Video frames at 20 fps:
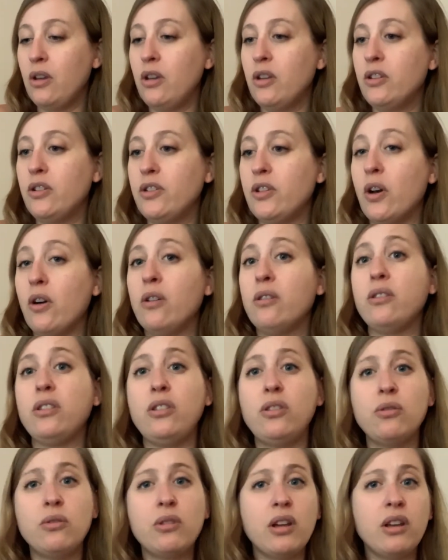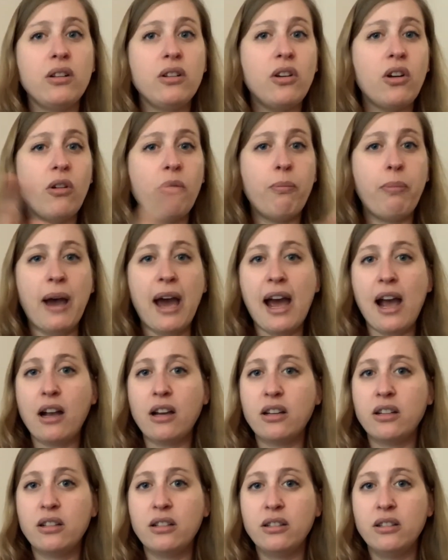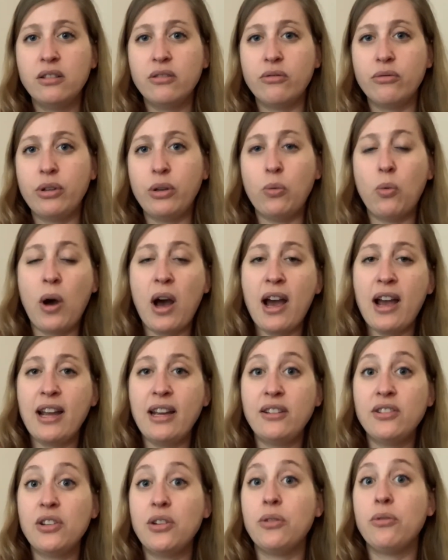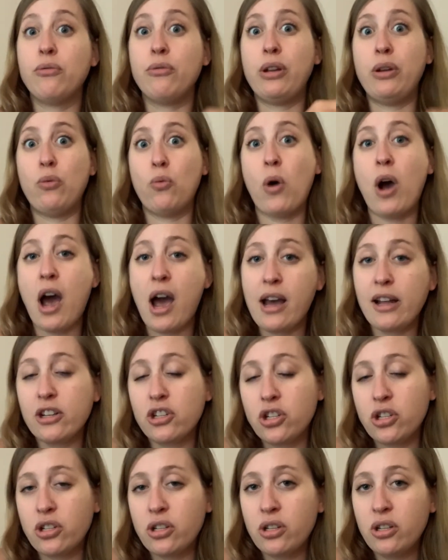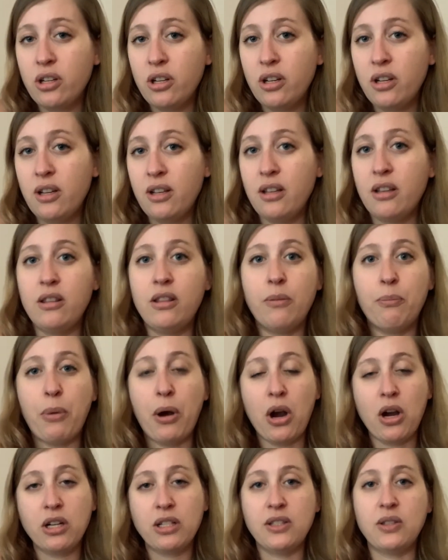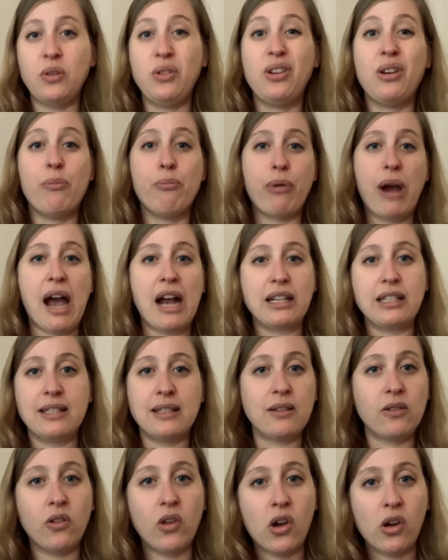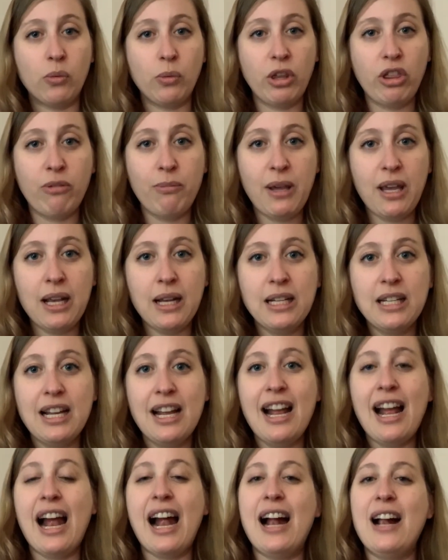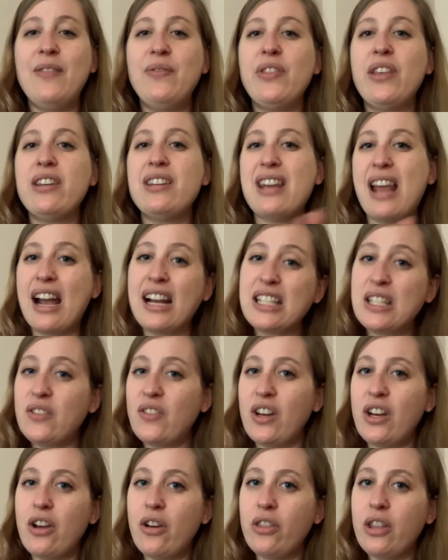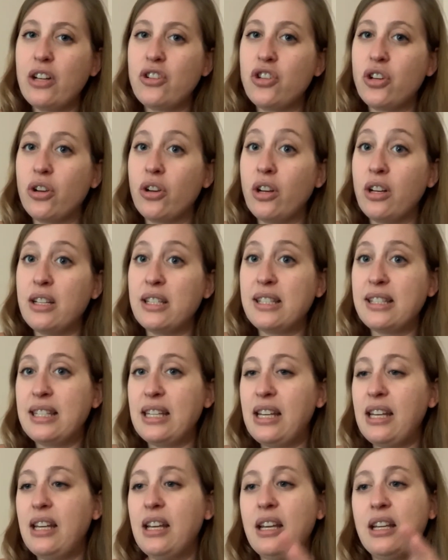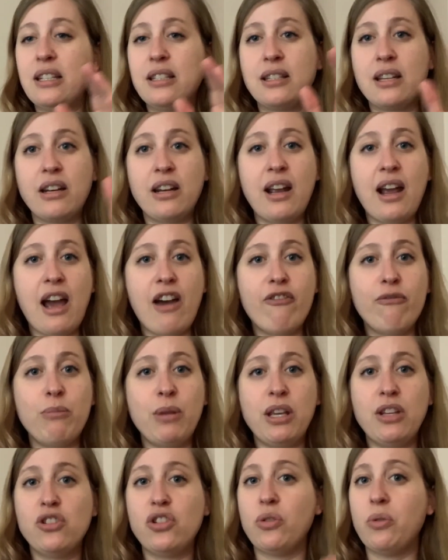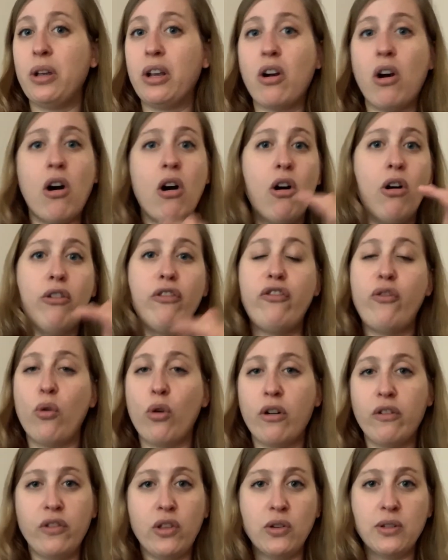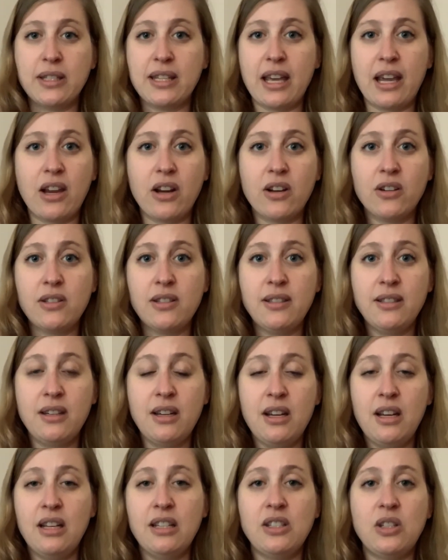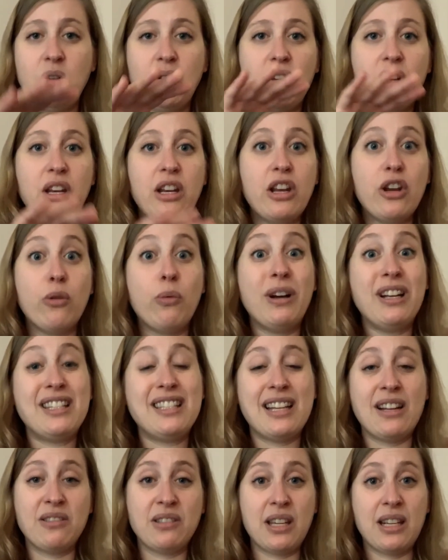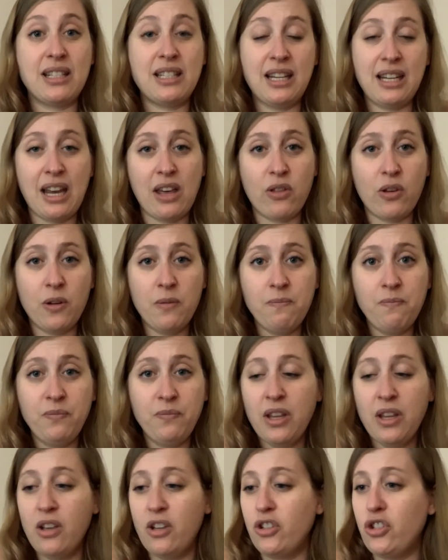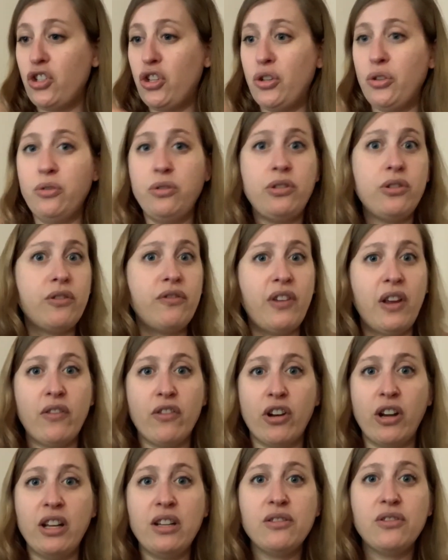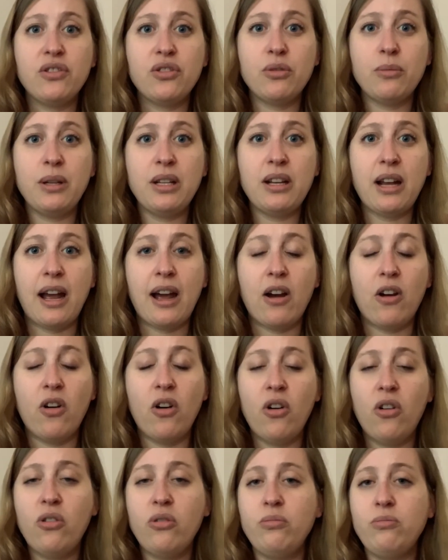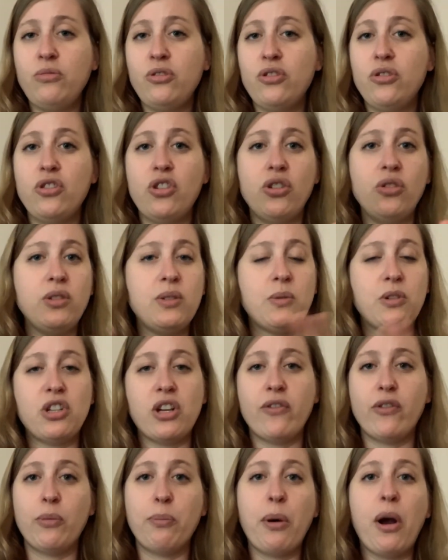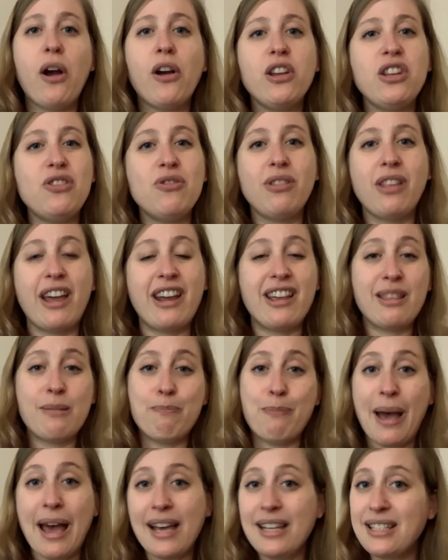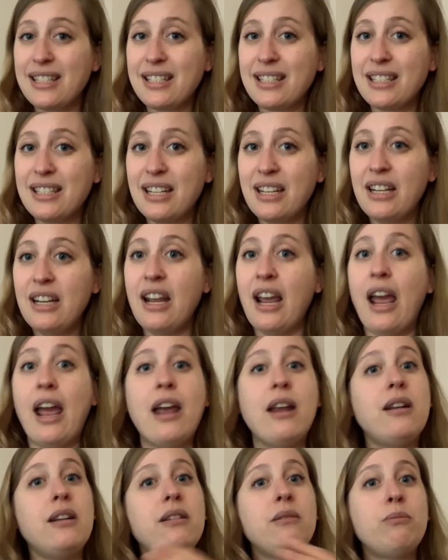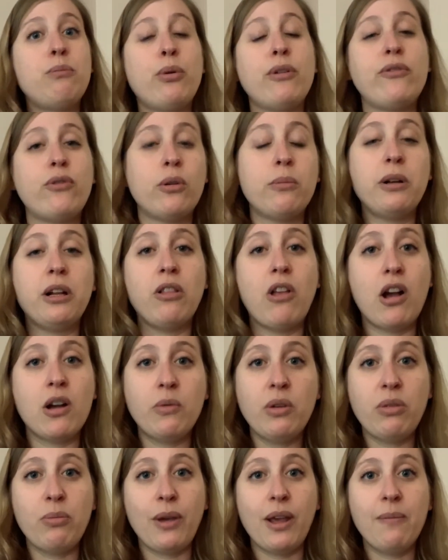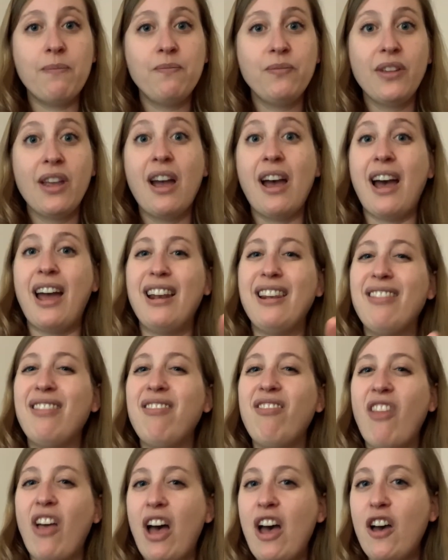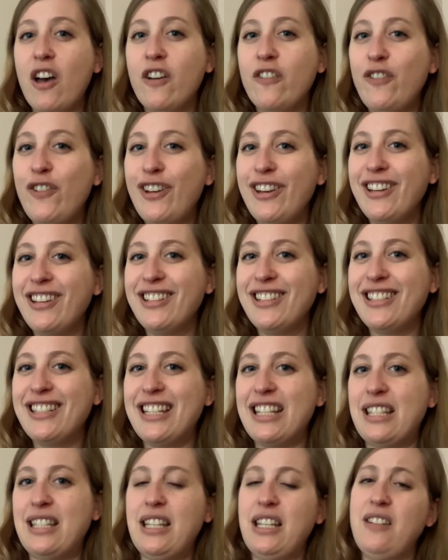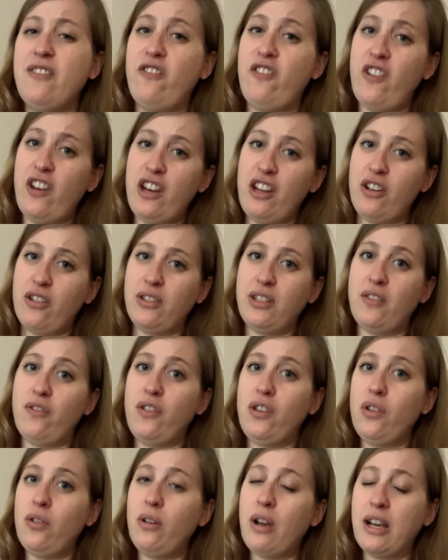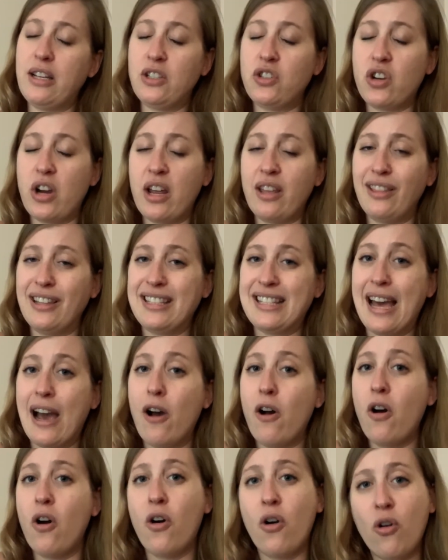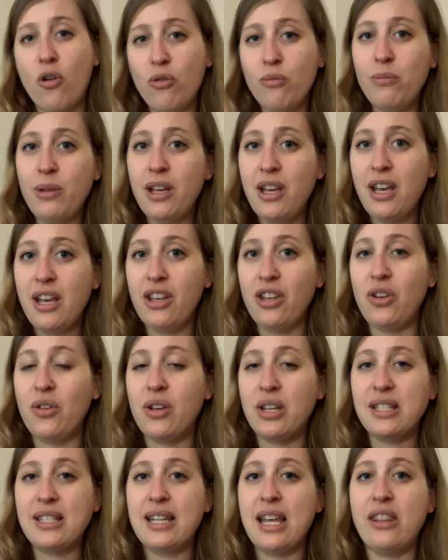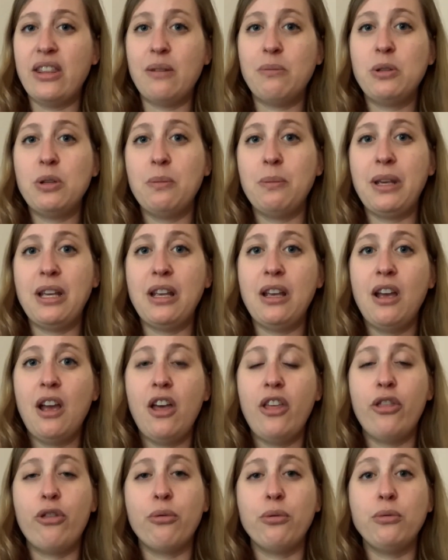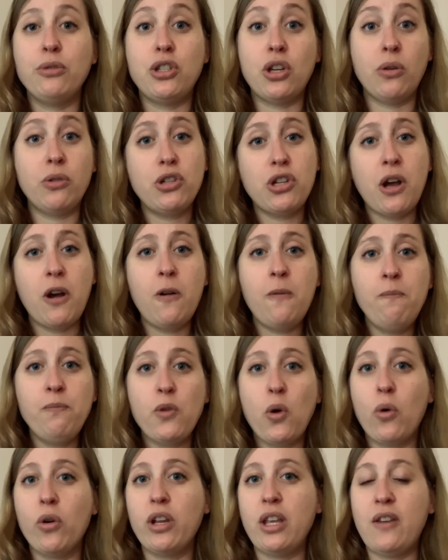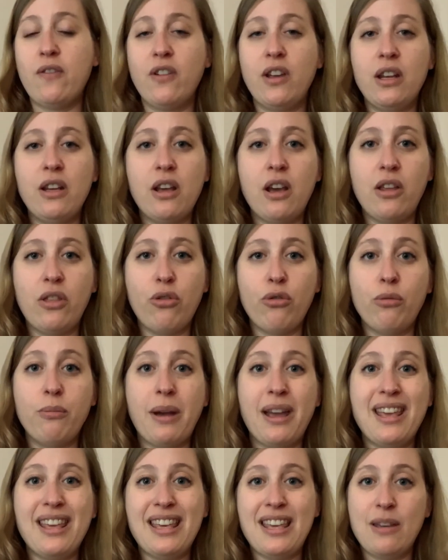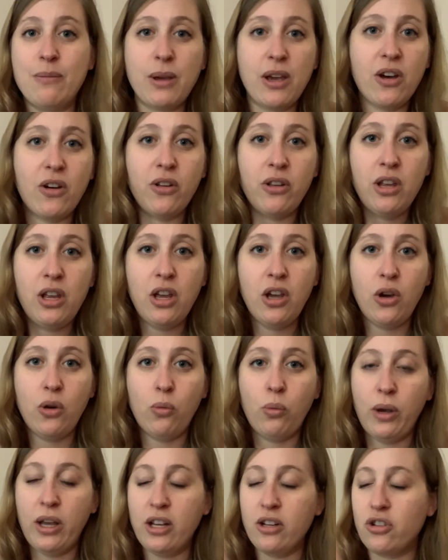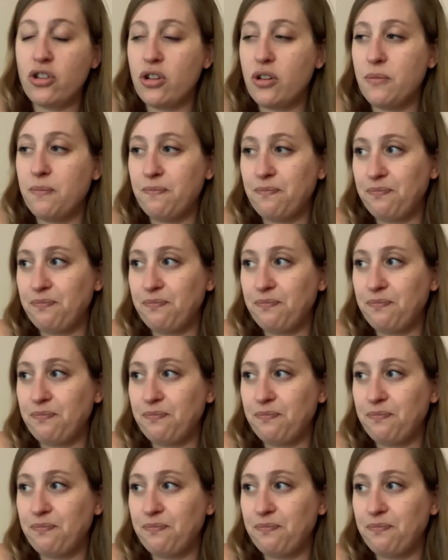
so you can go back, rewind, rewatch the parts so you can practice along with me. And the next video that you're gonna see is gonna have me doing all 4 of those layers so you can hear what it sounds like together. Choose your favorite instrument at home, choose whichever part you like best, and perform it along with me. I'd love to see videos of you guys trying this at home. You can send them to me through Dojo or even through my email, which